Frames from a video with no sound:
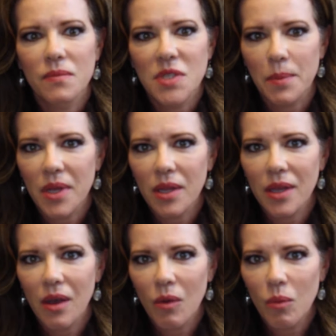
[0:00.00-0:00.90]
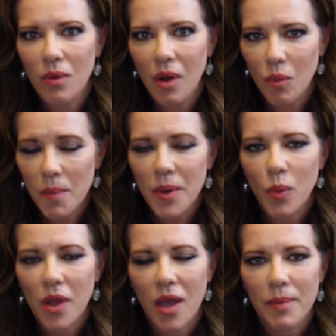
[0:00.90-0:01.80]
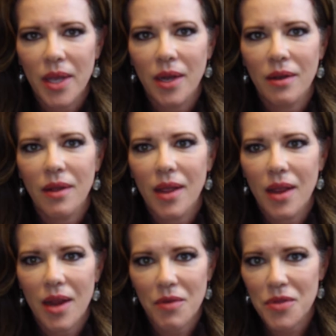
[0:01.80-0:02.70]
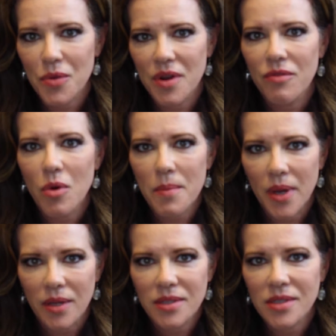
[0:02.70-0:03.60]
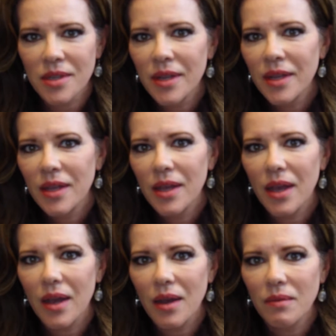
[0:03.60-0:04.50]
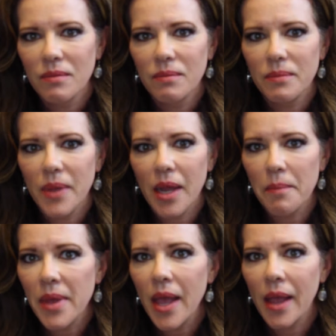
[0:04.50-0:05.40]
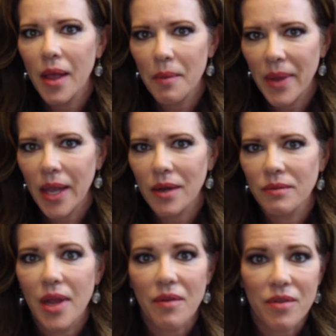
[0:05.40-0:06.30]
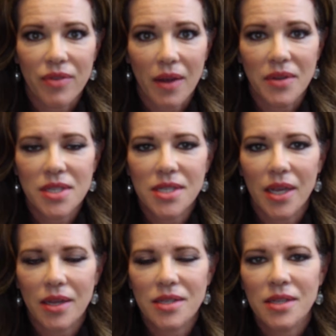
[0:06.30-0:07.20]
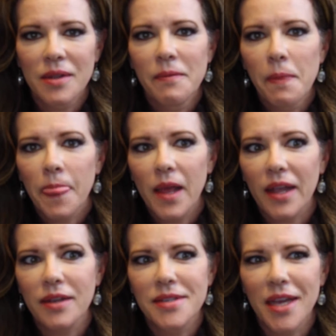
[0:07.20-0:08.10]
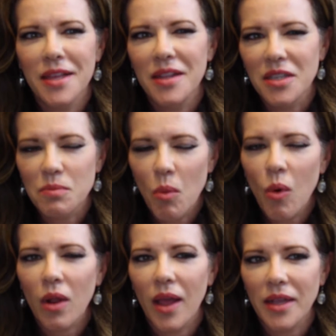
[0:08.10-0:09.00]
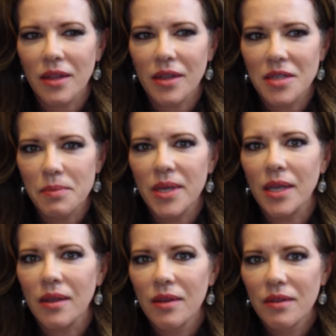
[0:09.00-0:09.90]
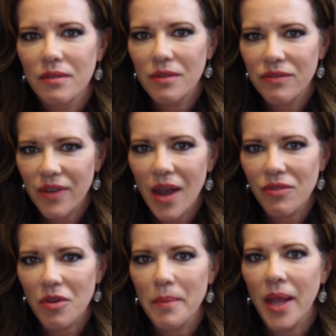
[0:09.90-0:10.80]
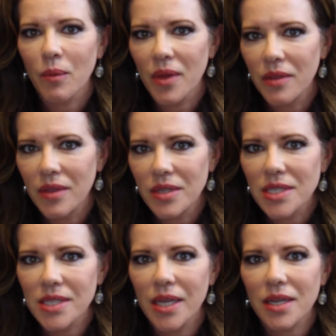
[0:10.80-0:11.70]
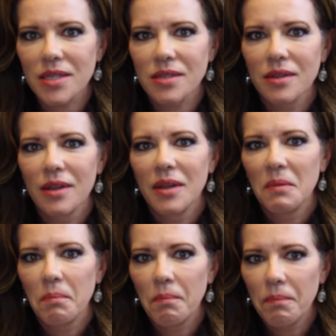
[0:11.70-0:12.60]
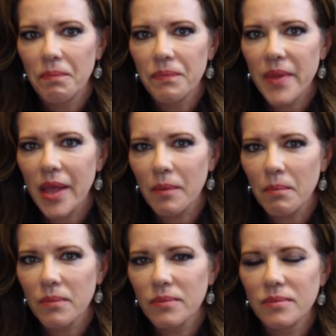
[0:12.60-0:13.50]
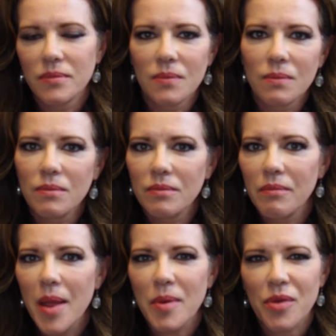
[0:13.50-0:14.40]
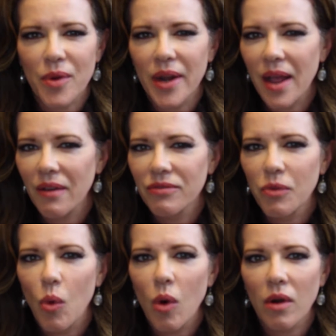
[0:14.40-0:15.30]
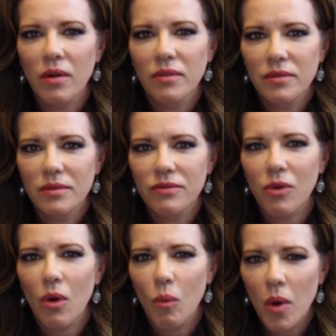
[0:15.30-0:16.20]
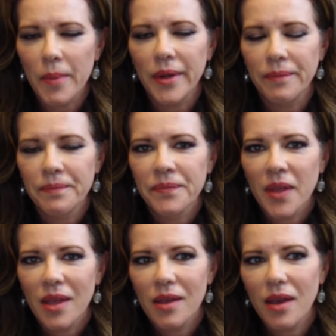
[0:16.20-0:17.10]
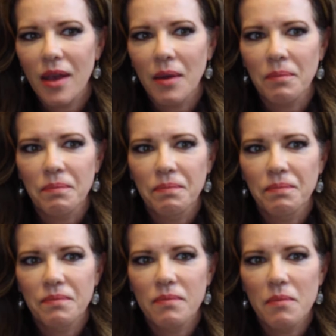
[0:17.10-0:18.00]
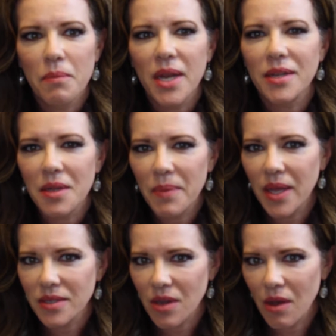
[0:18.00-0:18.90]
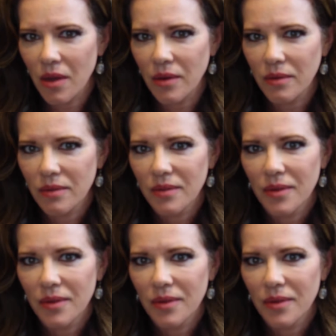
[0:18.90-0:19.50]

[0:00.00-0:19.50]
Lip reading: typically a woman will come in every 3 to 4 months, and a man every 5 to 6. I can tell you that it's more likely to be 5 for a man rather than 6, and maybe 3.5, 4 for a woman. But it depends on